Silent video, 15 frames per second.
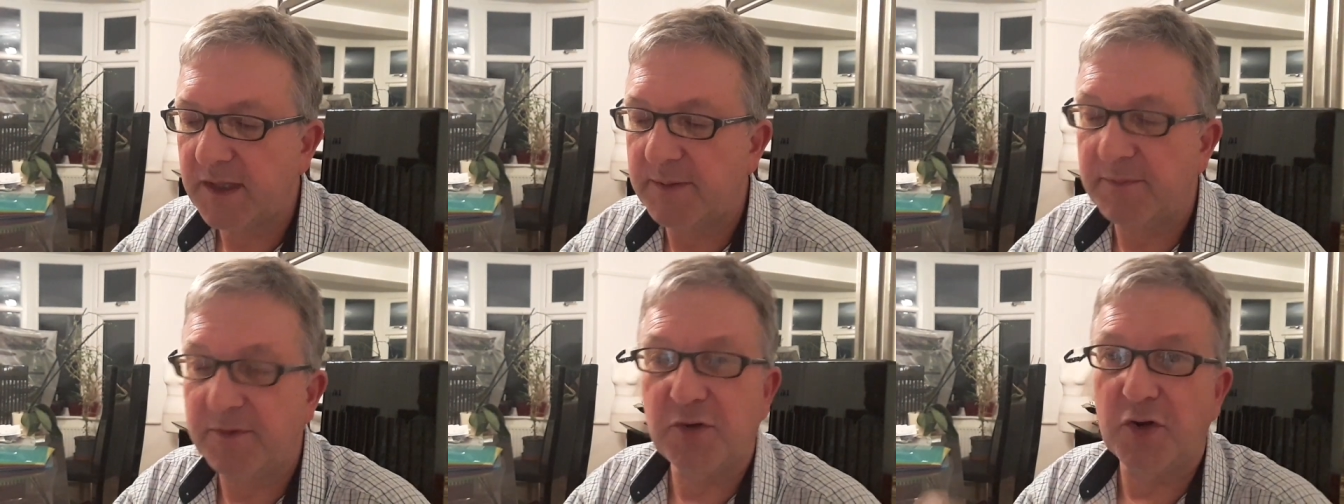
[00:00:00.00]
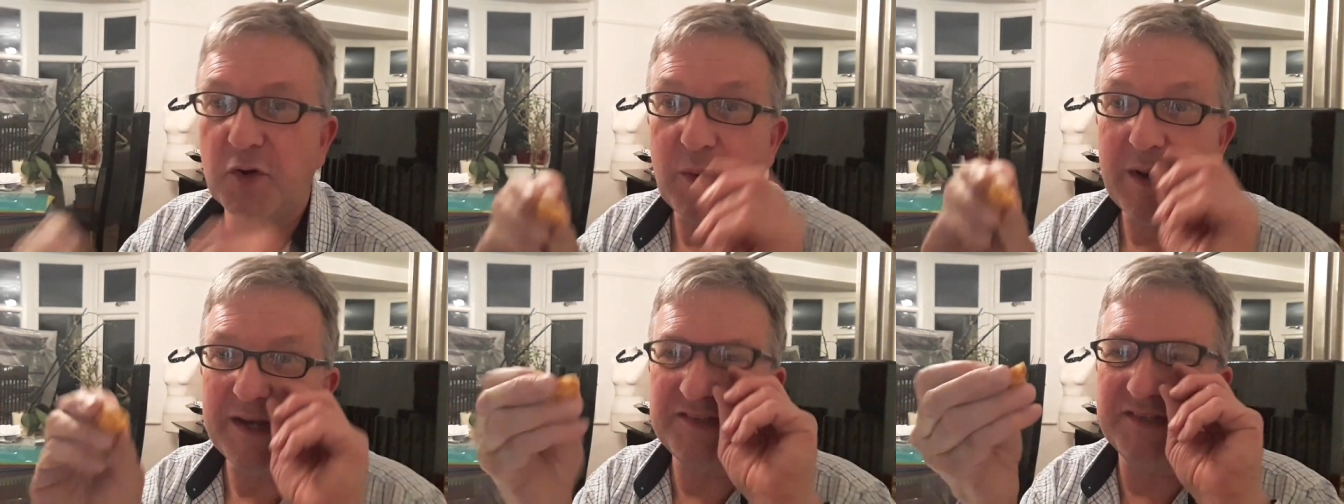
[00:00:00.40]
I mean, I'm not going
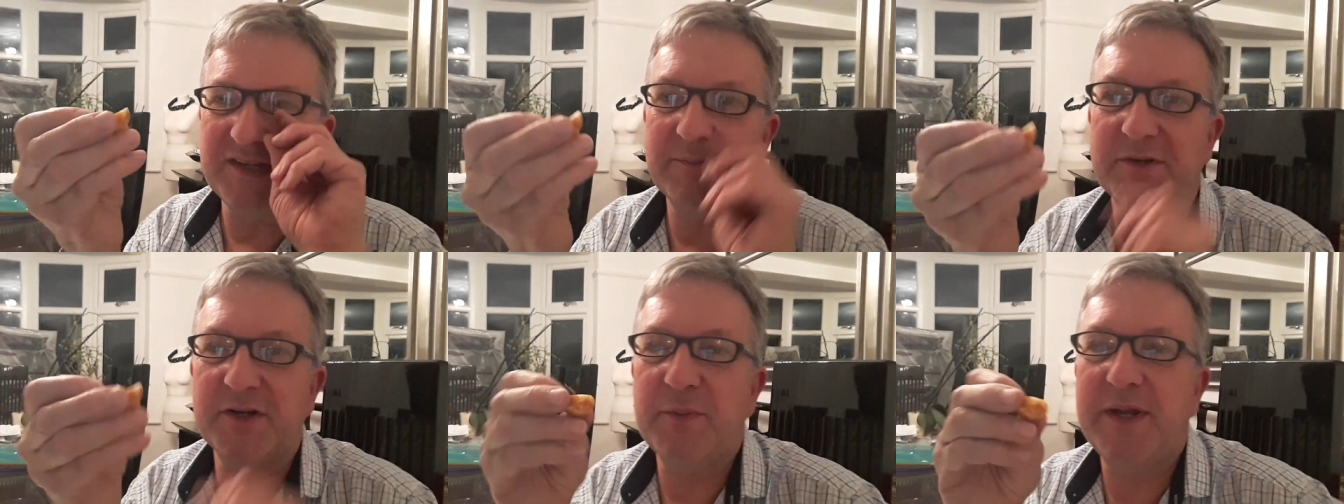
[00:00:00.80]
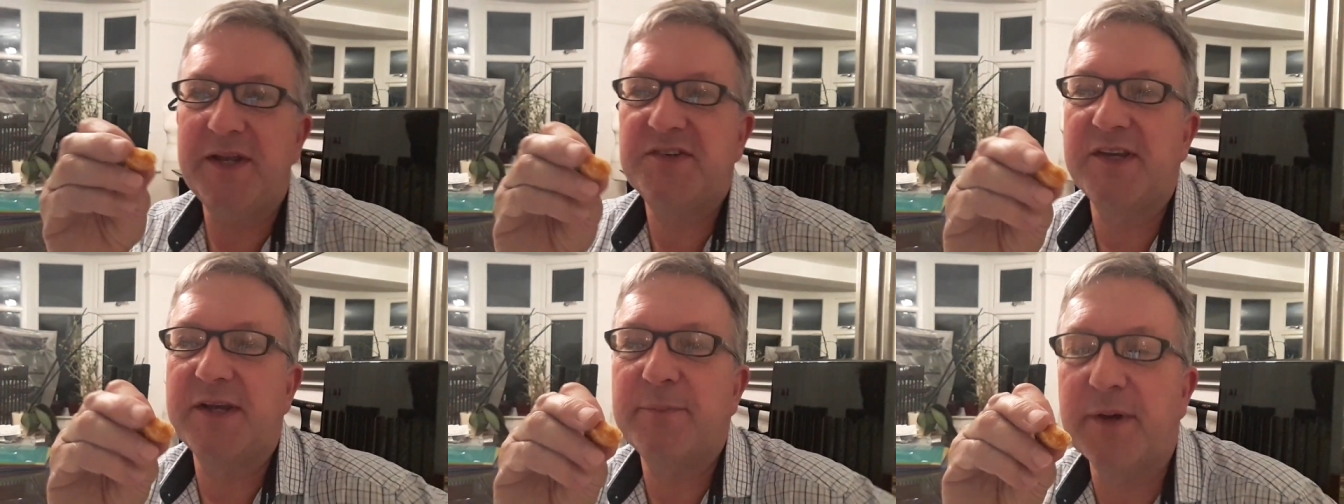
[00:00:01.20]
to waste it, I'm going to
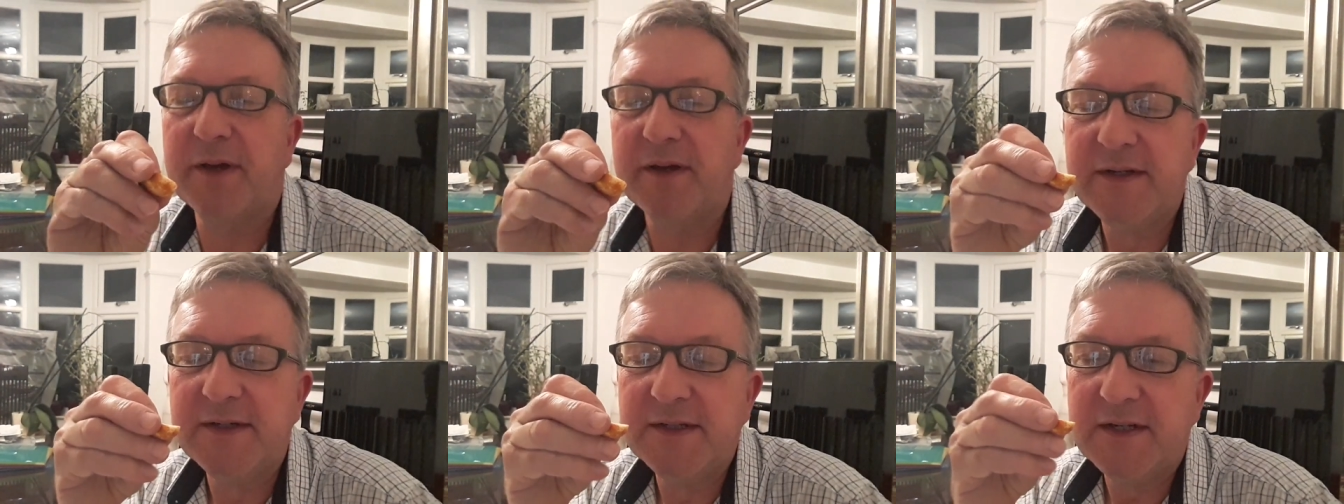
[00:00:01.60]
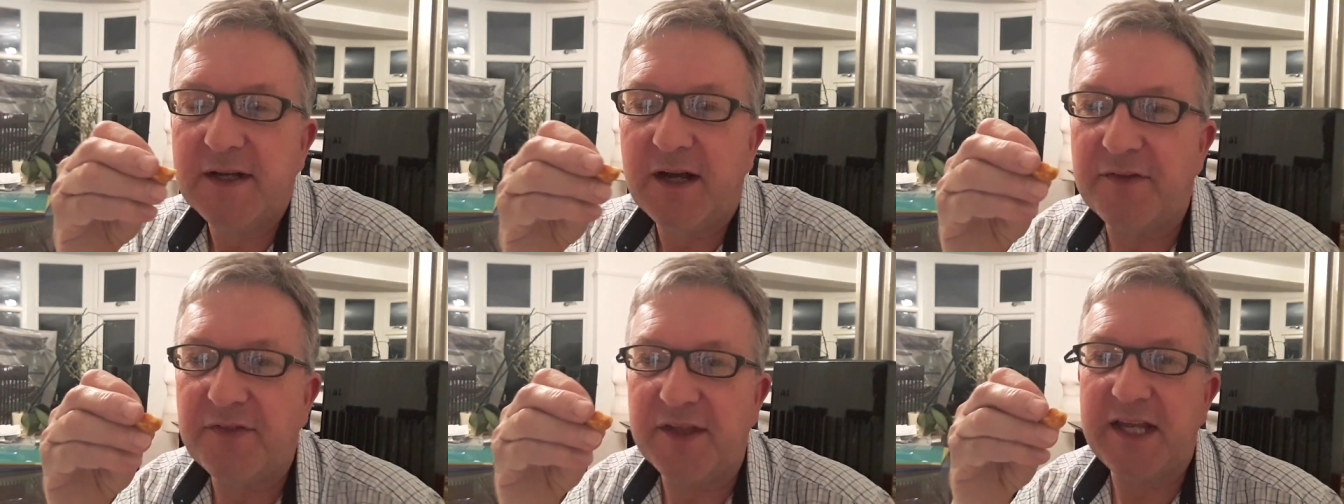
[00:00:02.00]
eat it, but
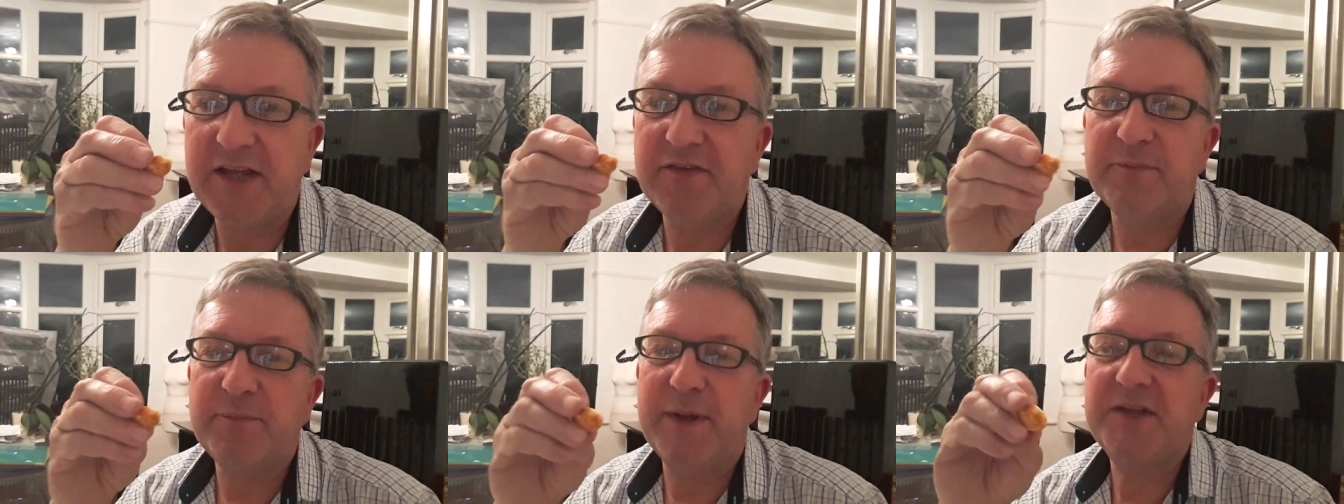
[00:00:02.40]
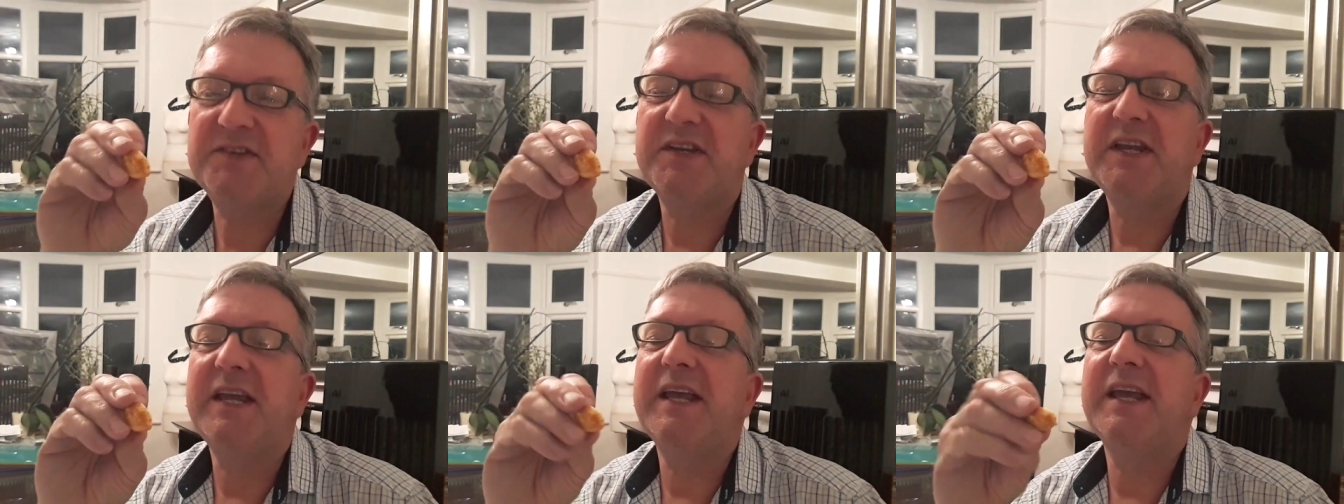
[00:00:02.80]
I think in
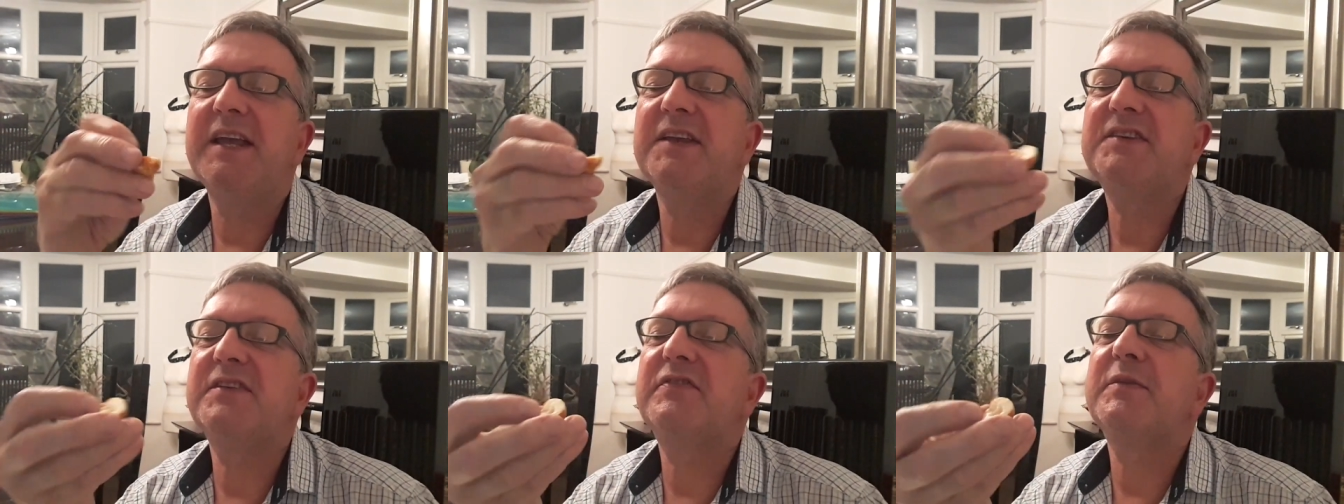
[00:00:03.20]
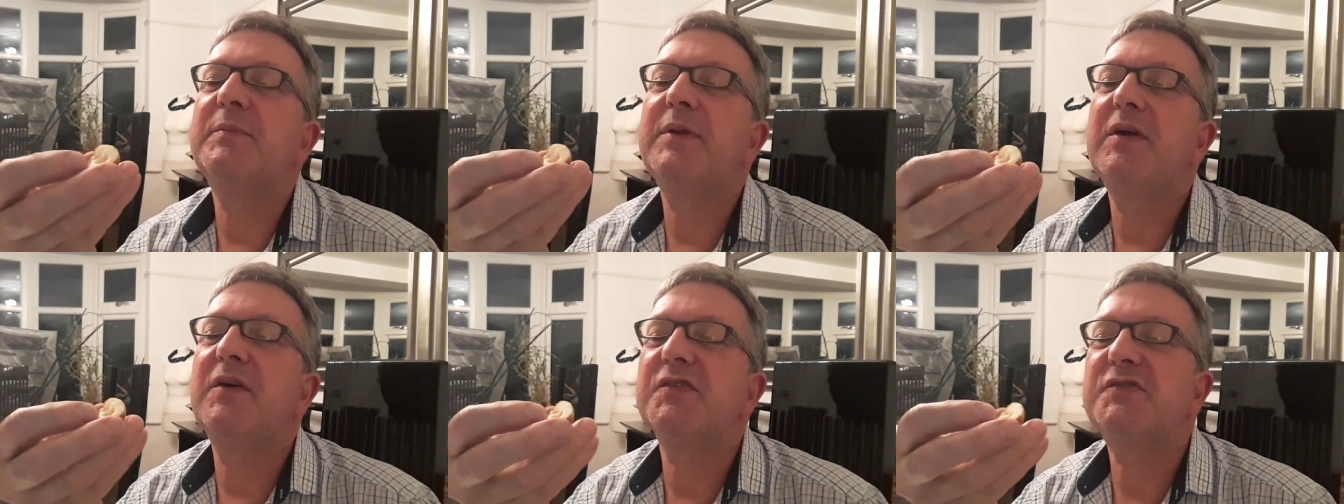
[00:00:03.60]
better years, if the
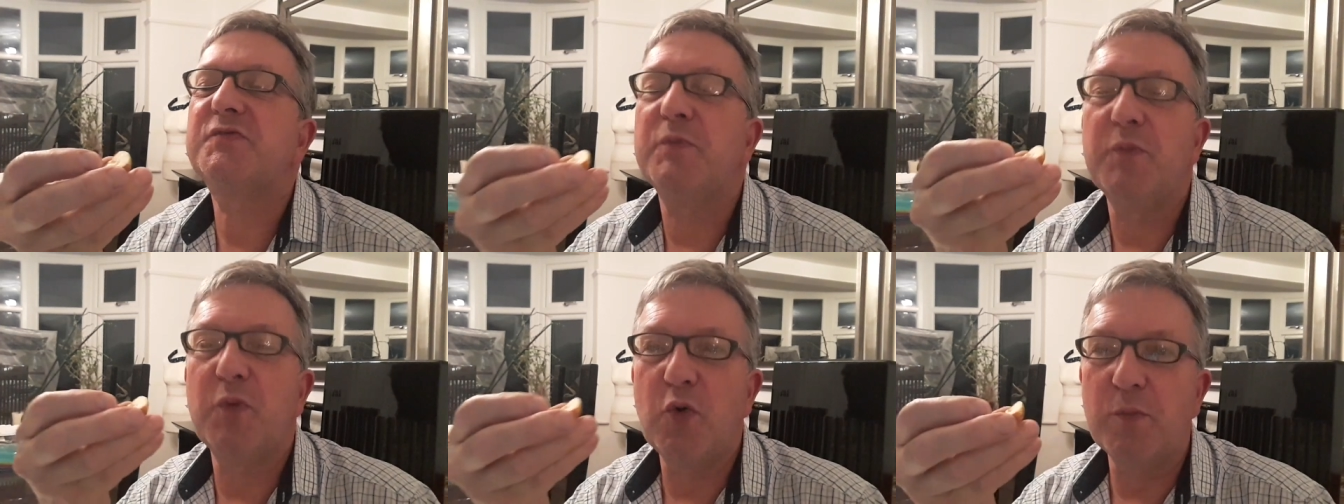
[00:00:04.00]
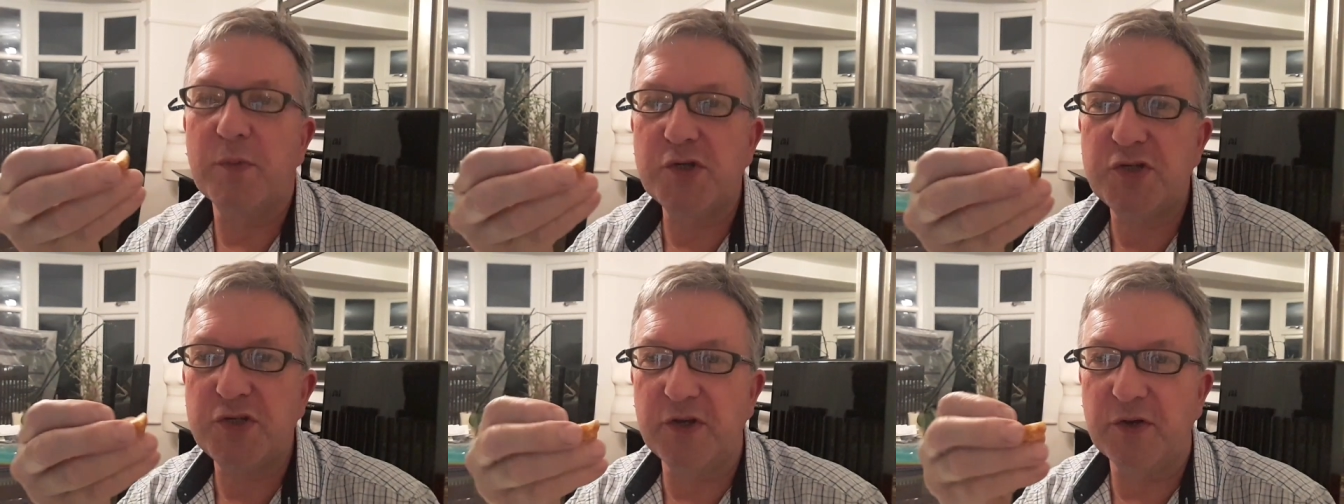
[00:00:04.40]
plants were more
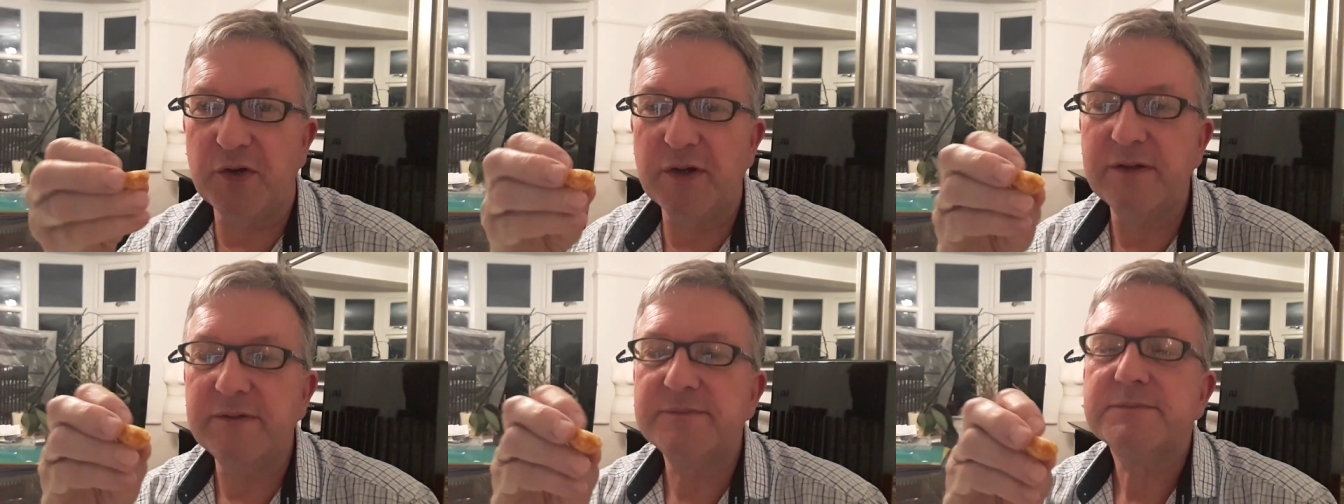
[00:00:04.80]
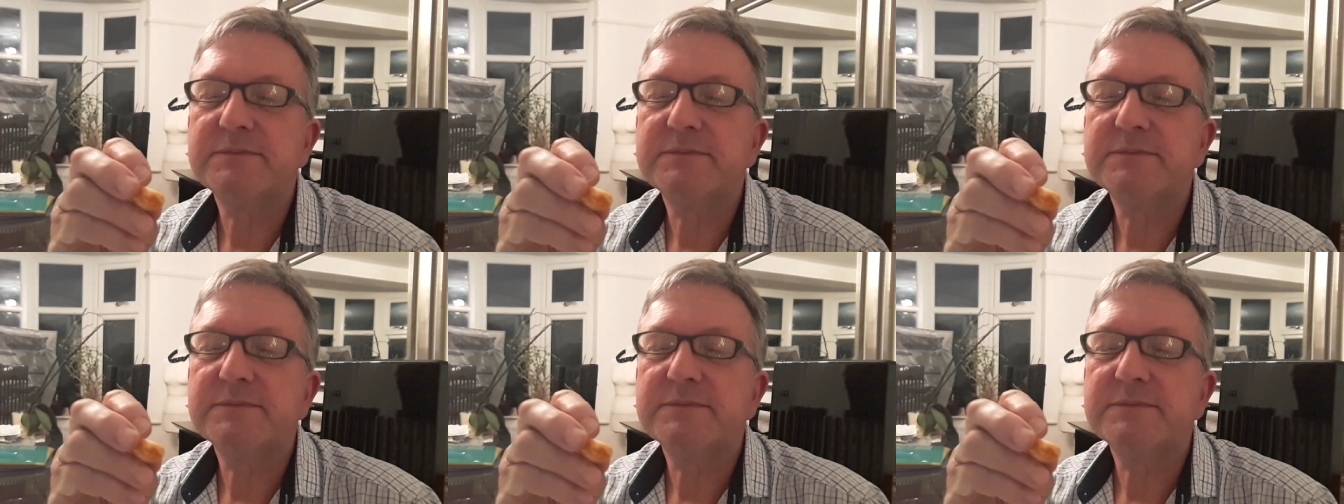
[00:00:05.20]
mature